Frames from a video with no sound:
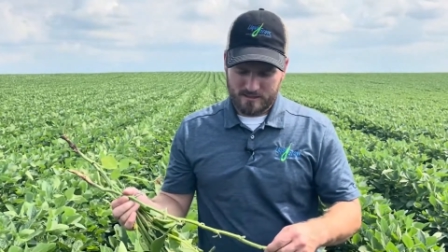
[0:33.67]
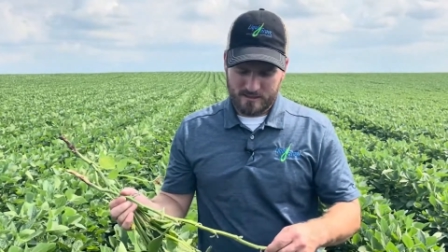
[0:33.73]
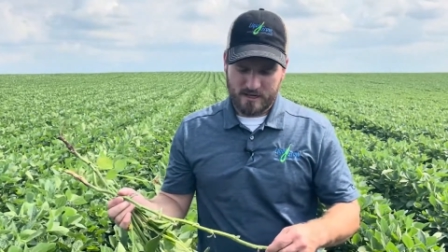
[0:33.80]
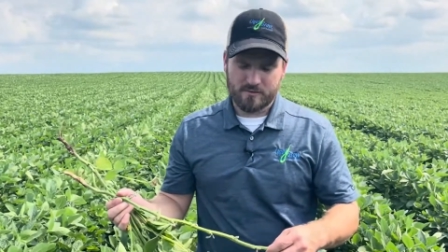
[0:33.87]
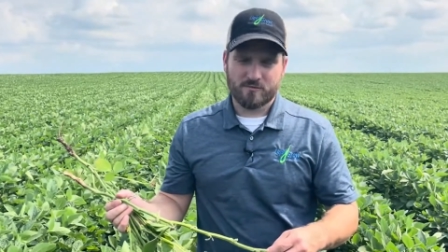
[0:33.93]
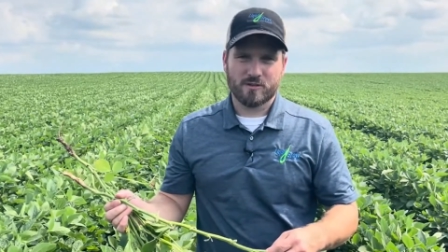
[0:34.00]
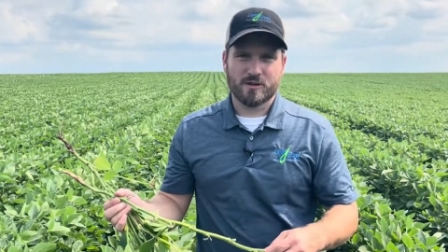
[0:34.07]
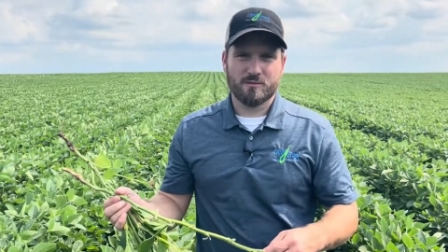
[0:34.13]

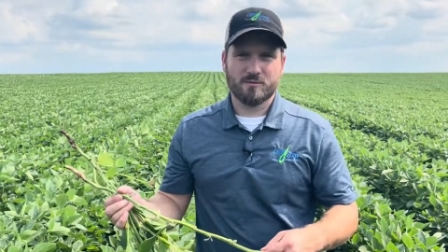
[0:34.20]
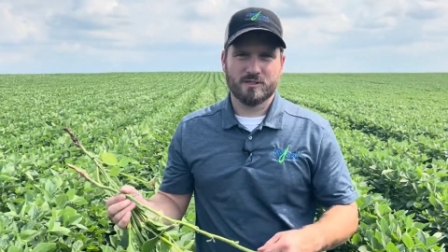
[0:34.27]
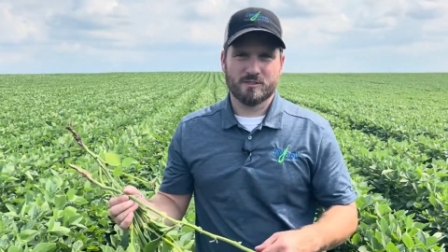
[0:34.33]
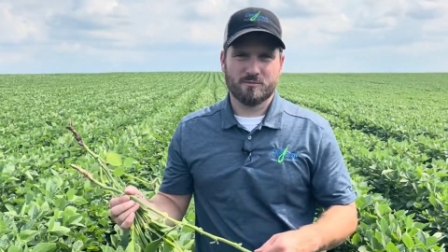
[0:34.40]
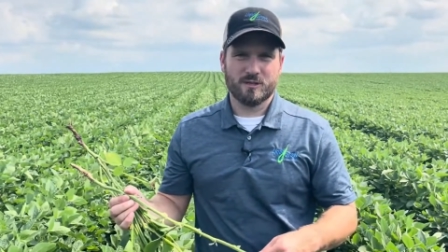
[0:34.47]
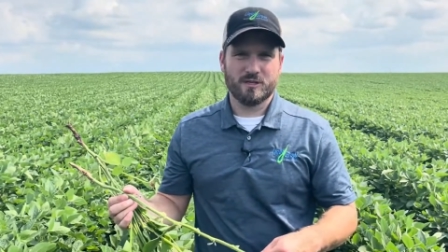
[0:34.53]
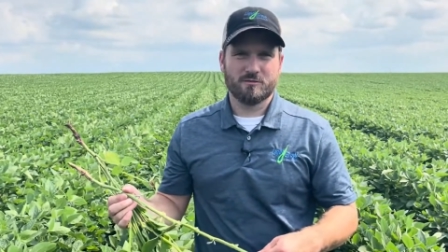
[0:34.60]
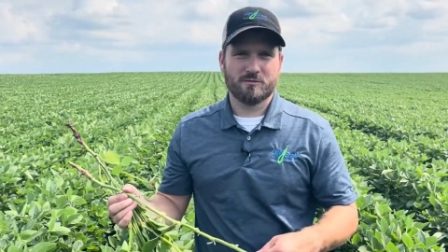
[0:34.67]
time frame
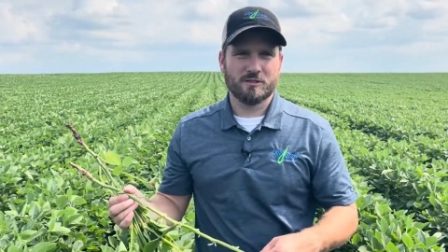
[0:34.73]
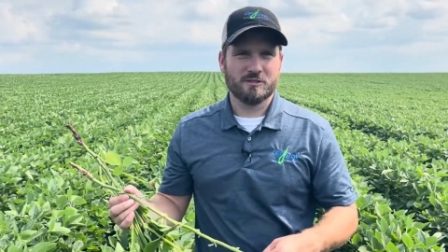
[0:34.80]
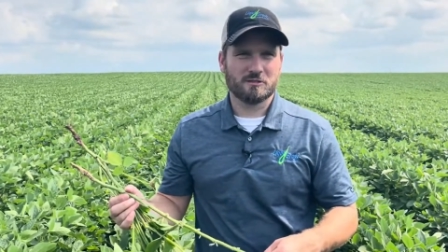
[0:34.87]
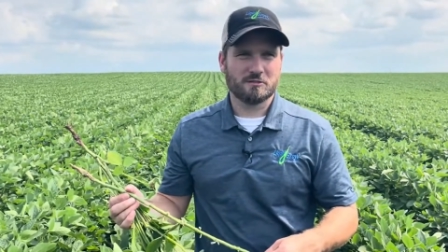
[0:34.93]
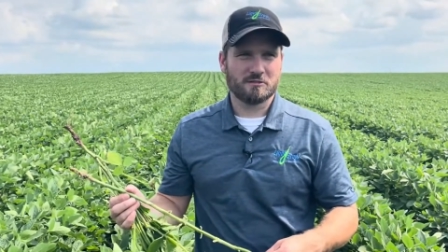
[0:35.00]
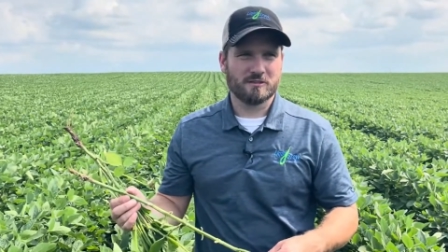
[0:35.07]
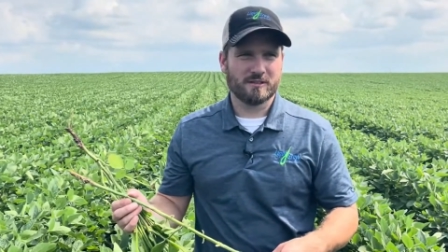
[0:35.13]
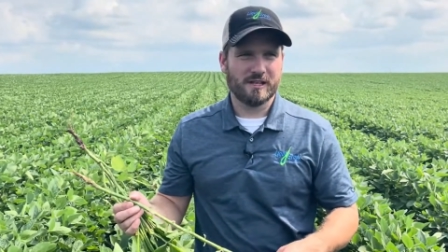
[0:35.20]
has been
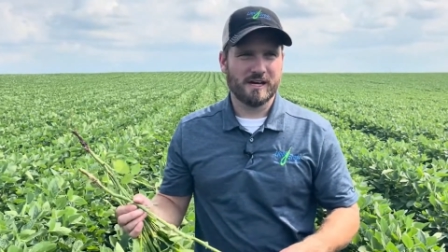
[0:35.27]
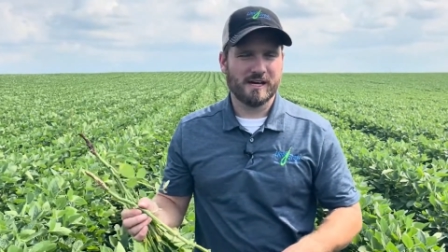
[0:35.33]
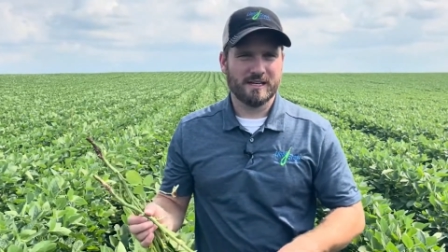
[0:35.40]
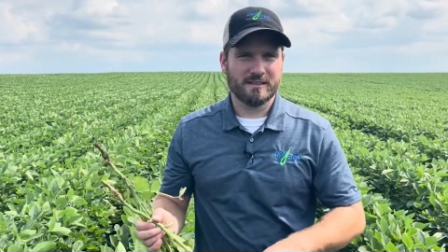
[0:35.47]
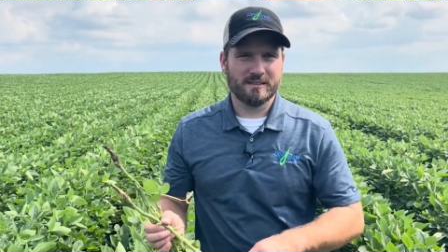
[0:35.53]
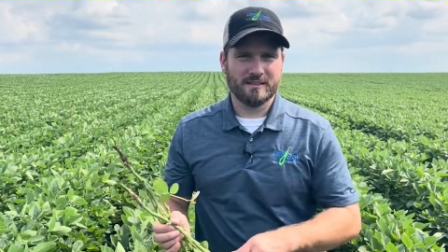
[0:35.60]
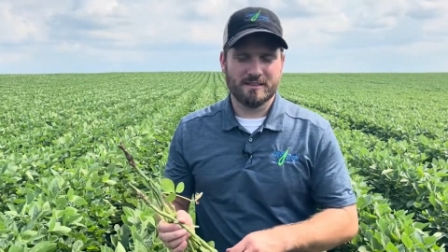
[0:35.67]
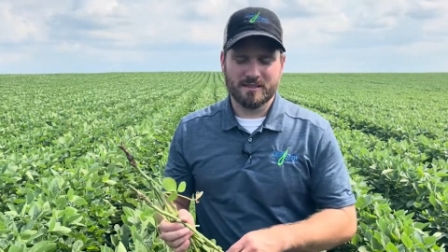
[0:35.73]
researched a
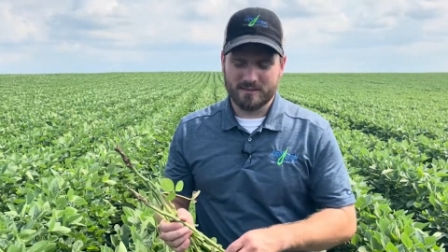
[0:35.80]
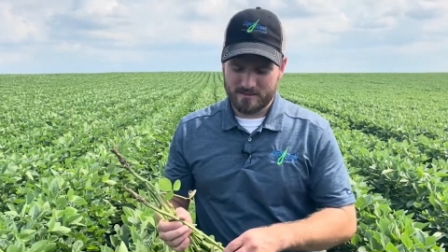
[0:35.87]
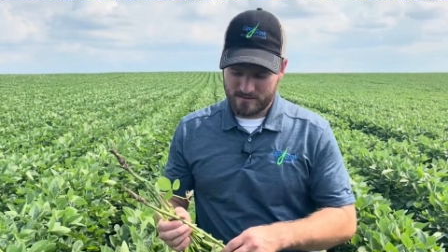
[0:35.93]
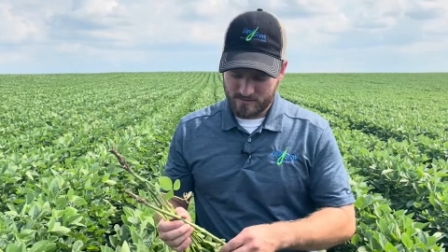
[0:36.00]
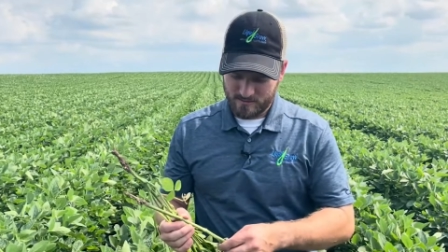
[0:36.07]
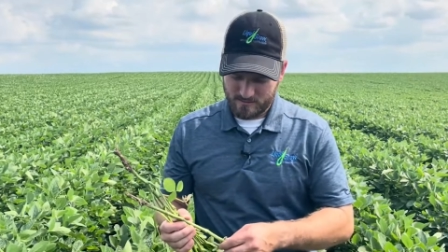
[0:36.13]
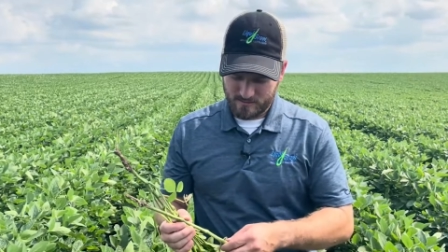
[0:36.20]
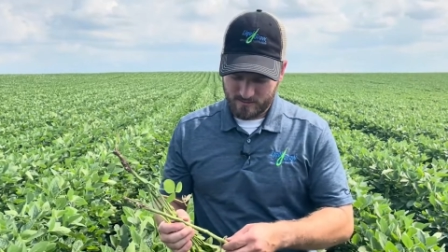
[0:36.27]
lot uh,
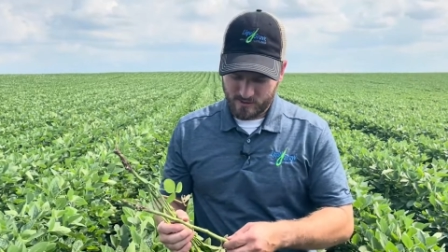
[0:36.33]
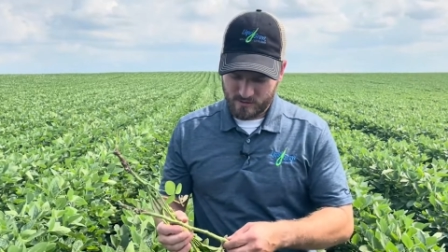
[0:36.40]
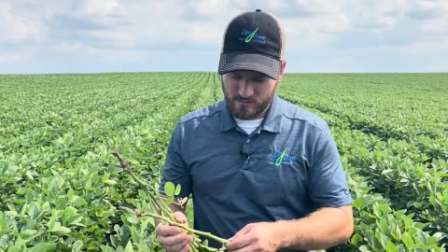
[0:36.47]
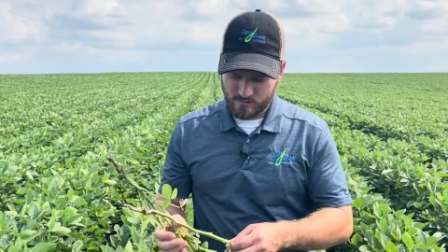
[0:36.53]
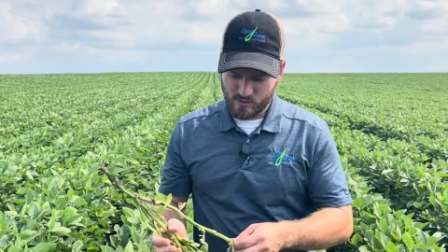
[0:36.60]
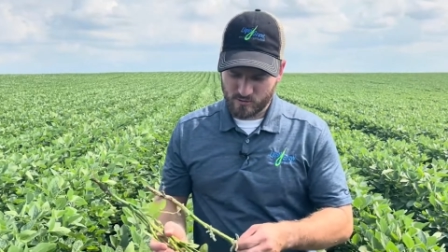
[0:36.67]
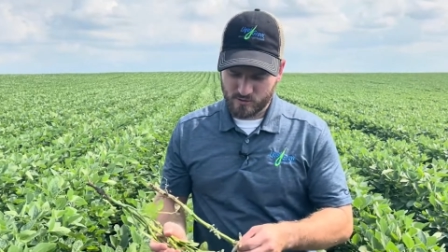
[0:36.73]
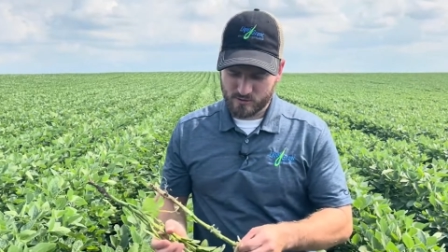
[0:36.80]
to, to be the
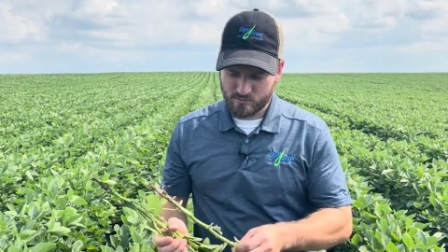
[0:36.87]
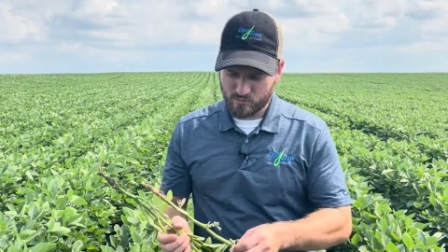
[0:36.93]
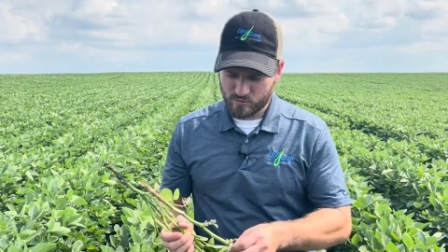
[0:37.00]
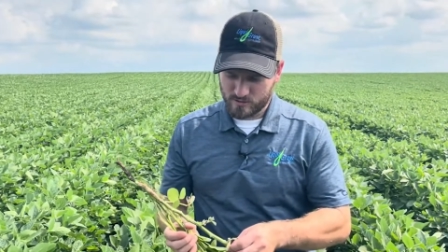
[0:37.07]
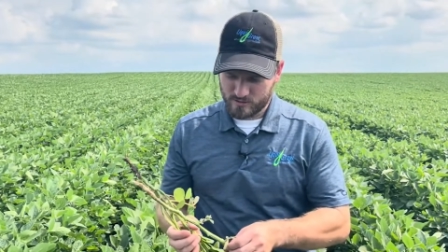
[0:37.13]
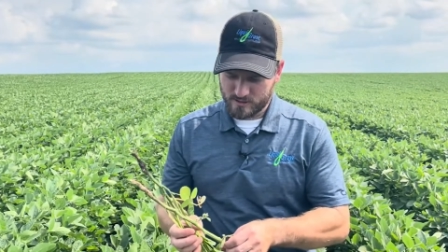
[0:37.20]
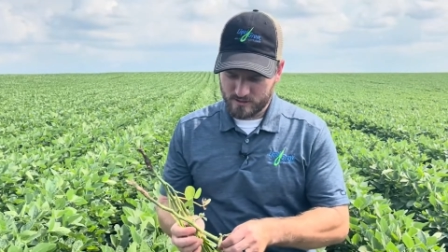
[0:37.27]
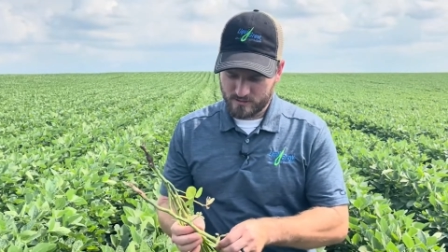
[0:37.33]
most
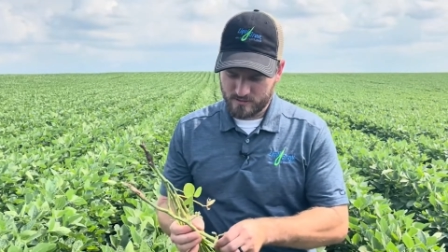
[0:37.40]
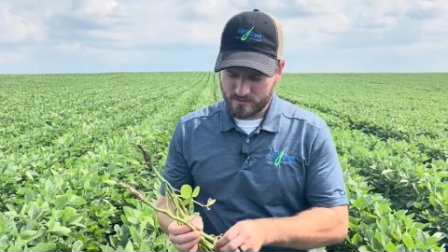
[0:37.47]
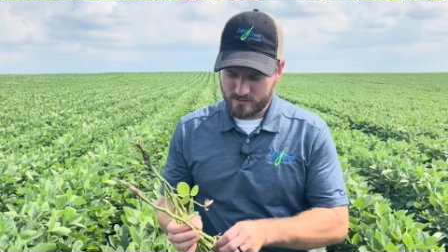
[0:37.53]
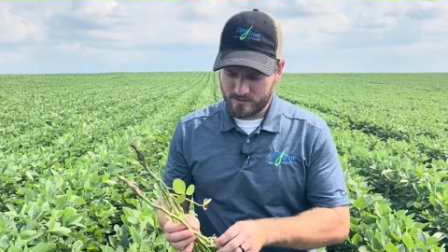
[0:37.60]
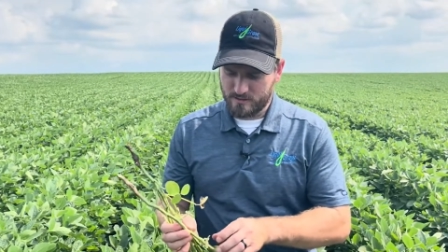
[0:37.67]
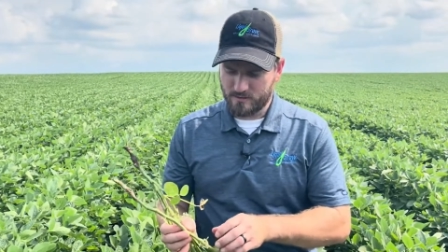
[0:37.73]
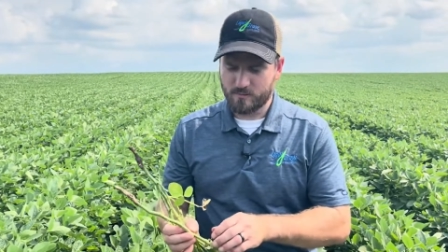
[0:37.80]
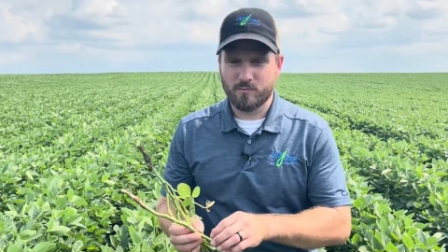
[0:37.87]
important
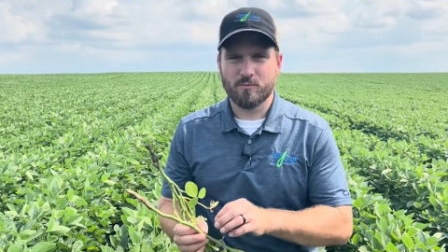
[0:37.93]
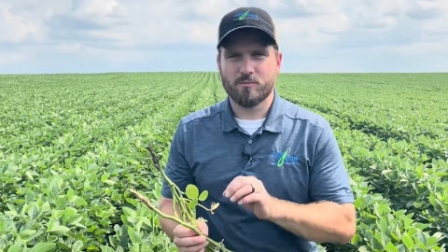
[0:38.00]
uh,